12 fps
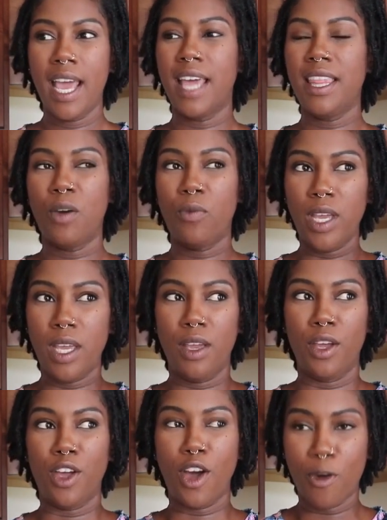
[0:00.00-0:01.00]
and then
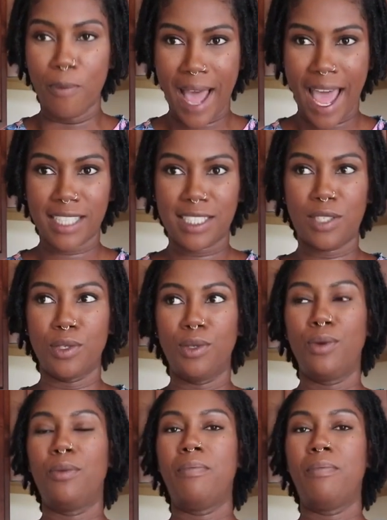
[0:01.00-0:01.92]
we go back to,